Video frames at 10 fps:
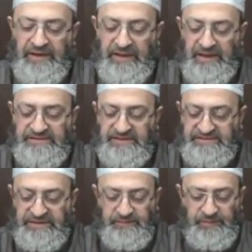As I
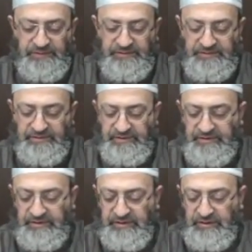said, brother,
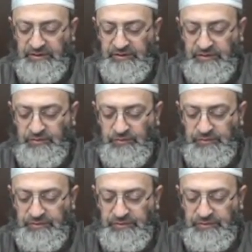the